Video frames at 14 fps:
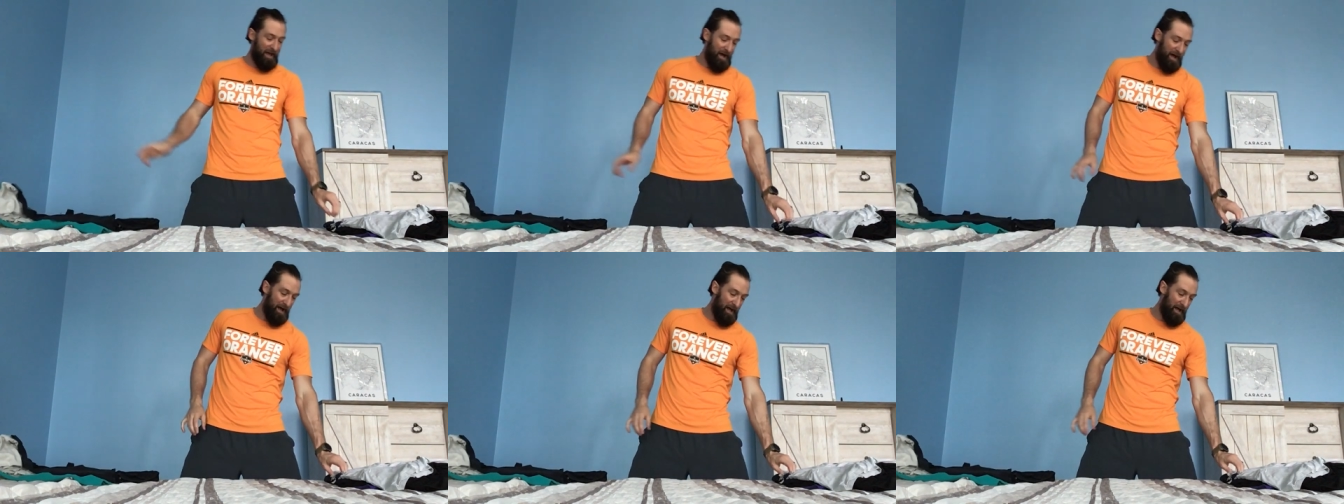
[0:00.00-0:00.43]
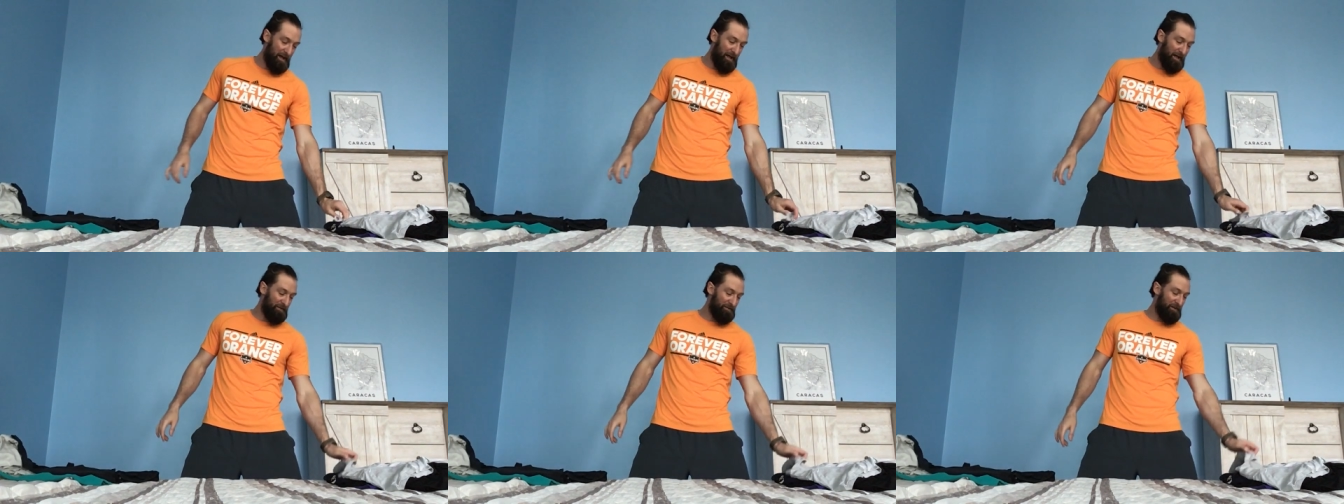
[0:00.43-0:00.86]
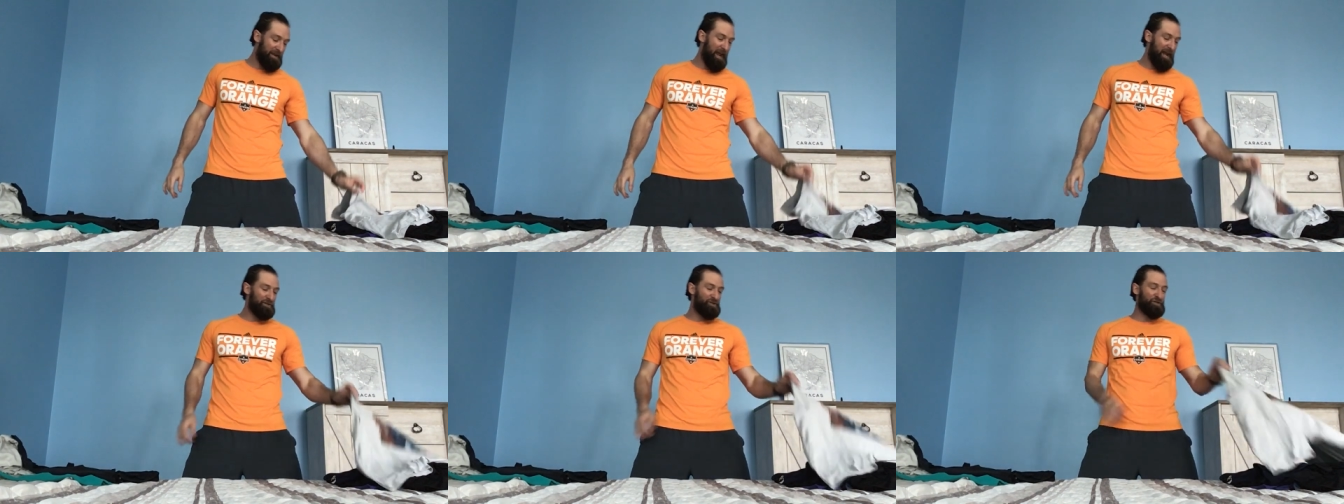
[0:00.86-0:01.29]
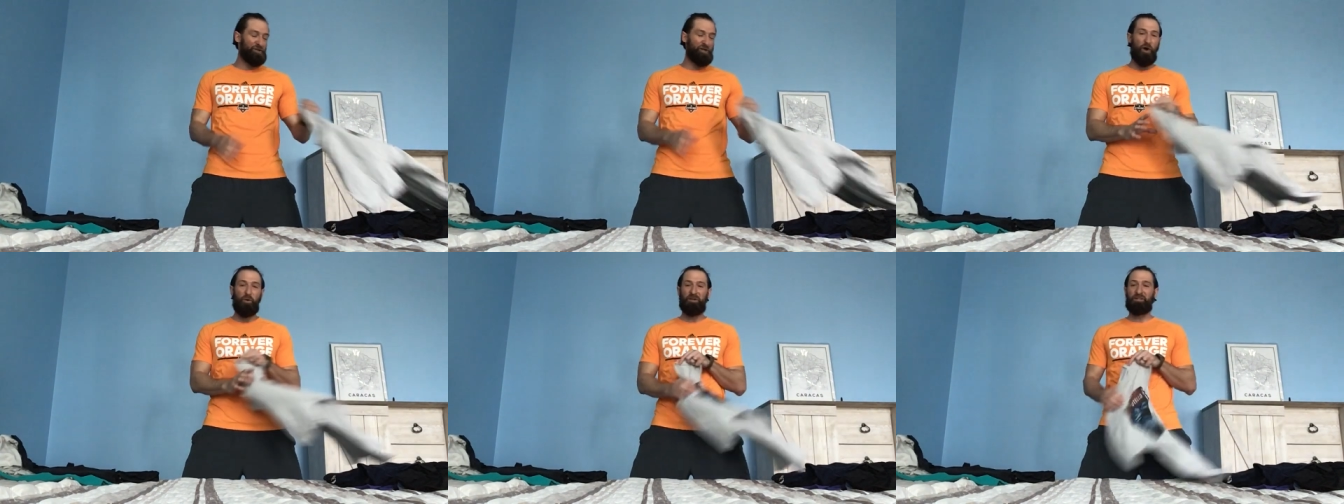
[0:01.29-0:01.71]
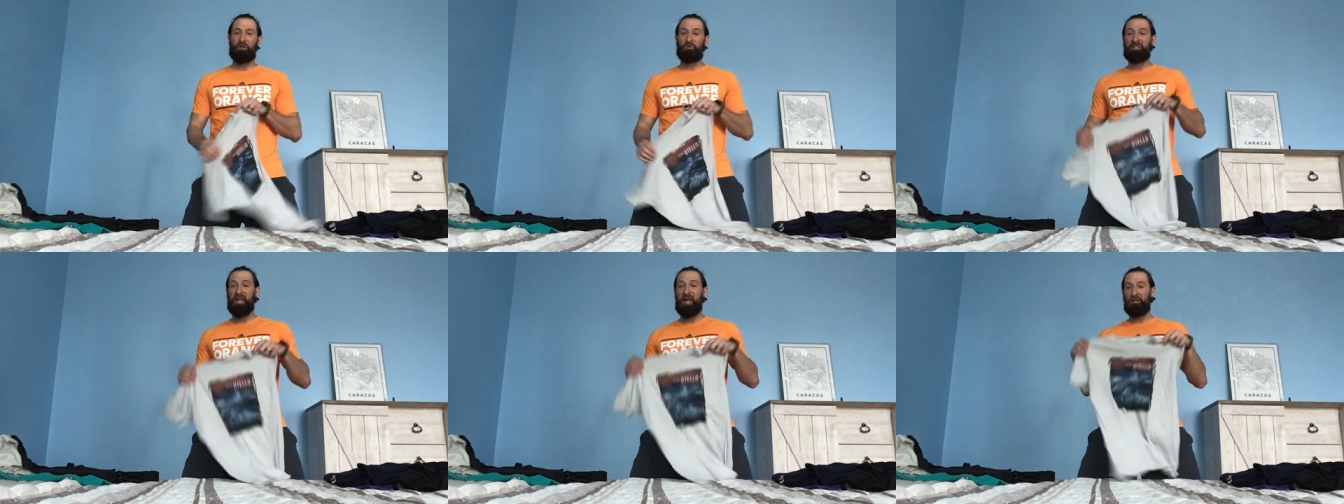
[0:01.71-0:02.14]
Uh, the next show is
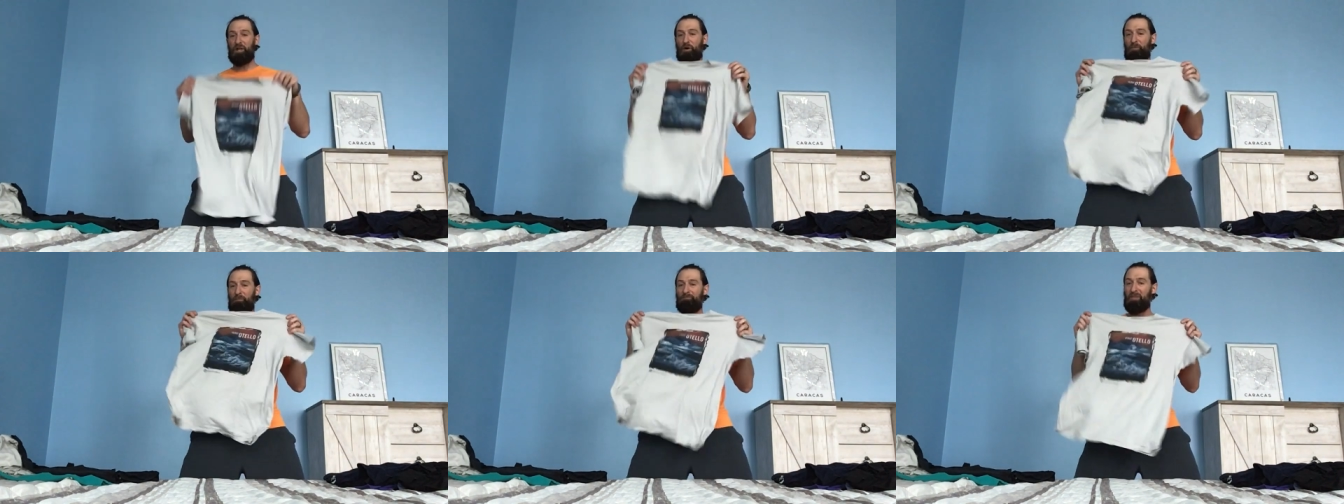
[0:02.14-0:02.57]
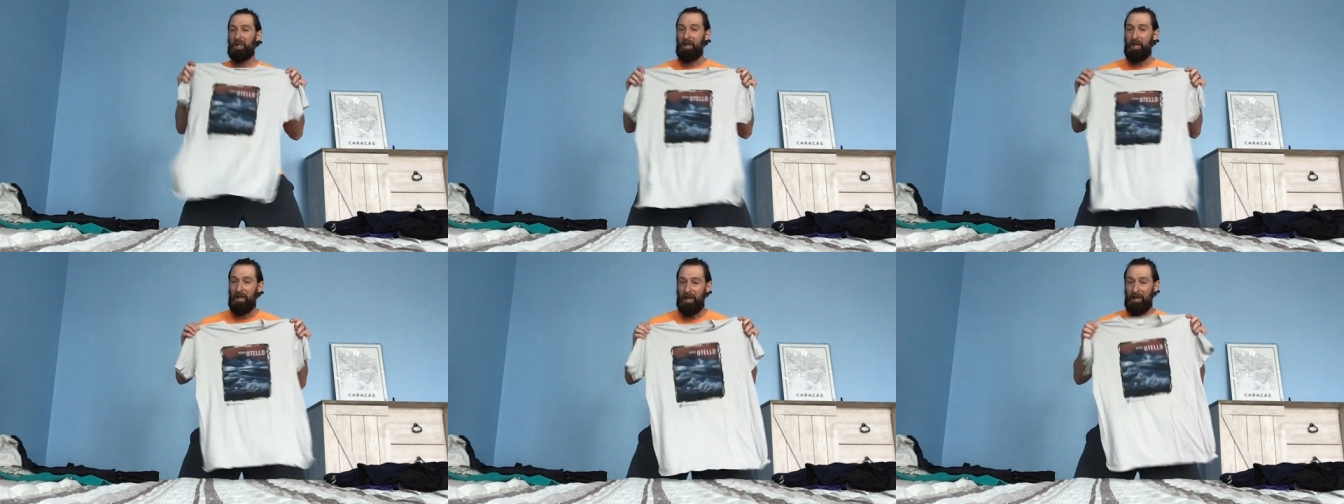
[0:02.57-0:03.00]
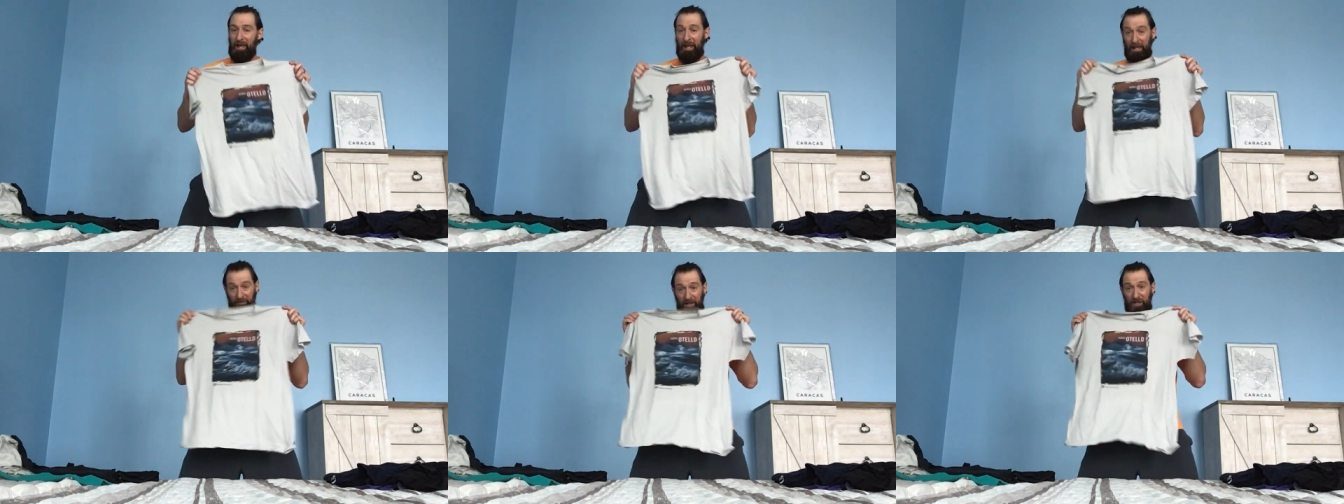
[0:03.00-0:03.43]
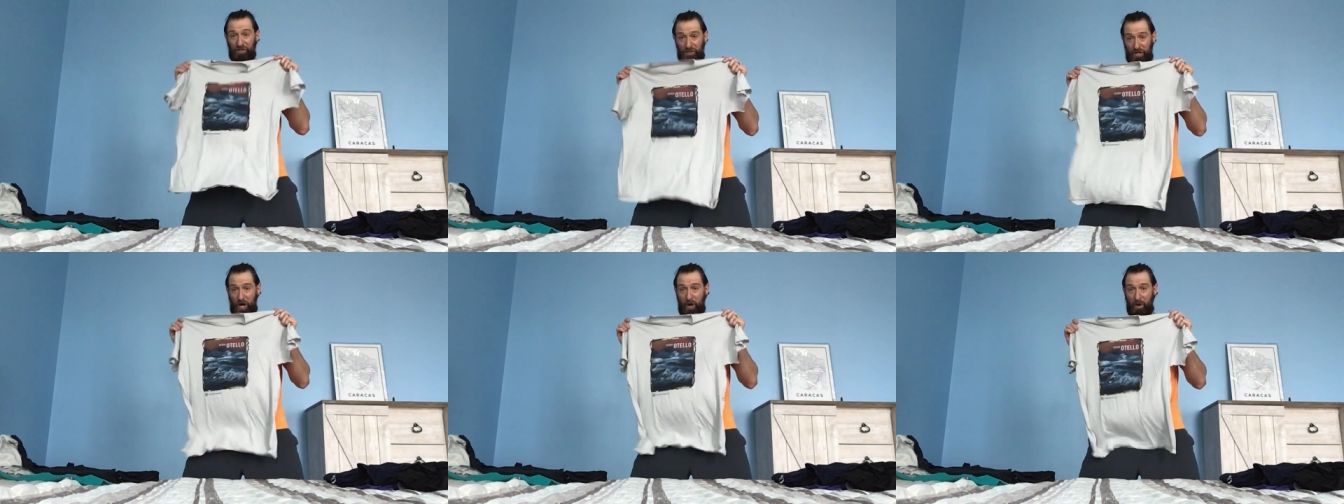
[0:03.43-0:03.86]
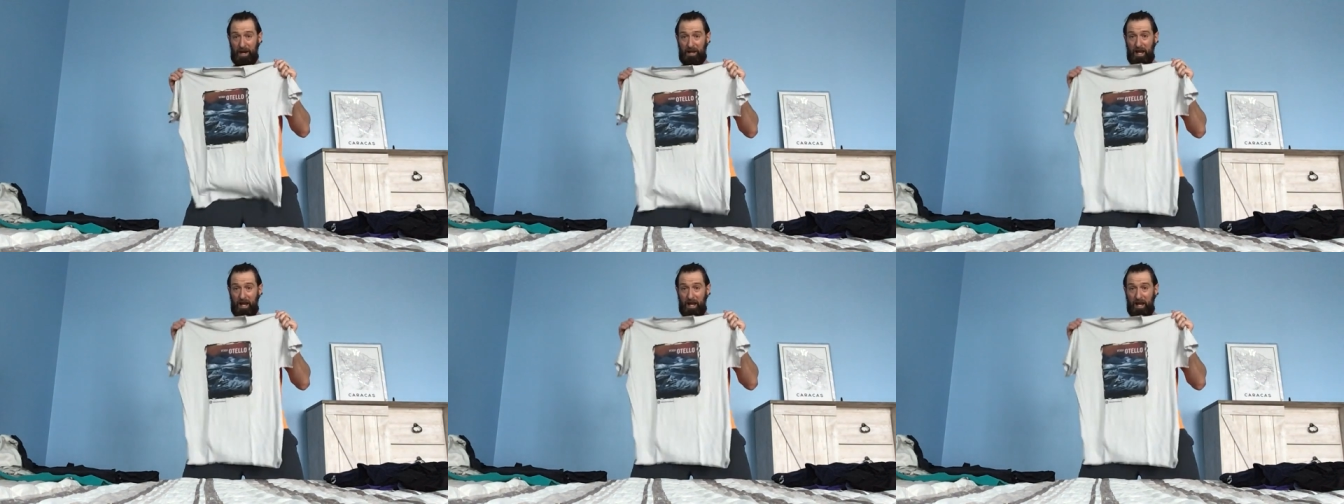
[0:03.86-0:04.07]
Otello. In this show, I